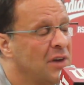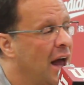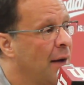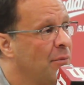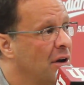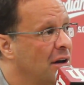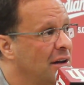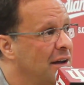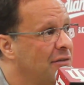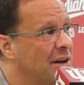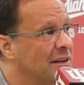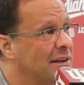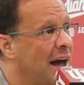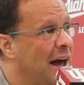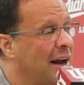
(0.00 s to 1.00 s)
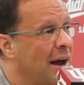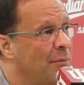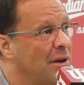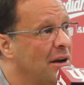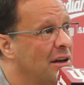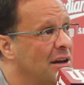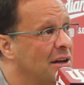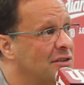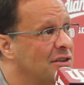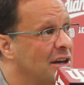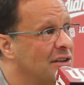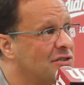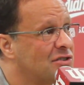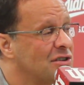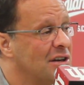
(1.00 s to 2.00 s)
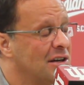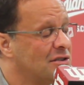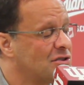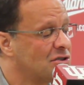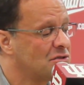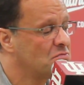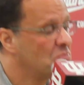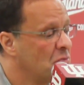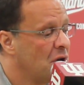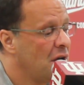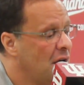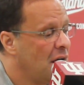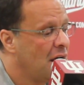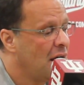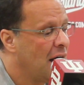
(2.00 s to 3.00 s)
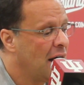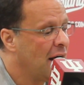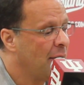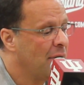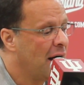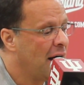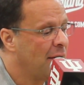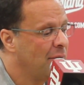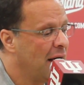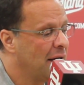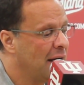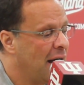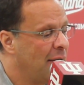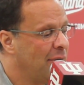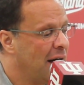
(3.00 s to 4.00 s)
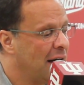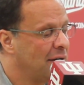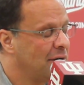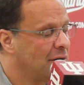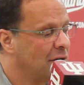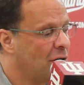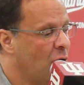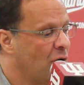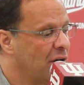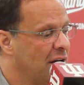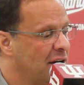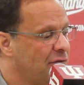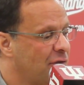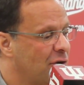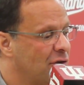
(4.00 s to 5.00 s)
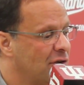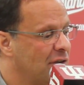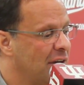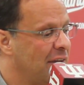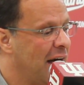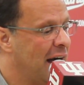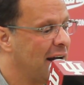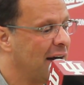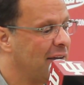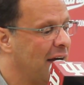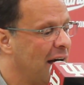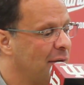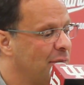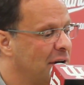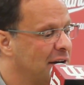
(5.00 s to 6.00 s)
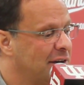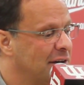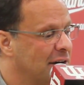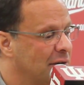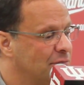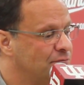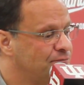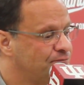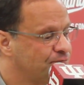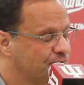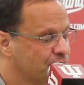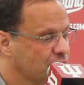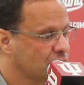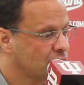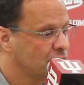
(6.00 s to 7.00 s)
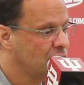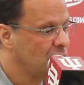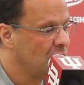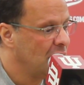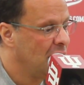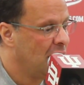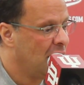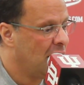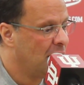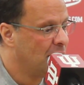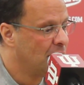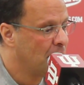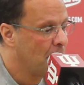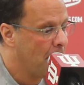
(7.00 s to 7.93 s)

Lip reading: Yeah, I'm going to leave it at that. I mean, it's. I'm not going any further than that on that. But.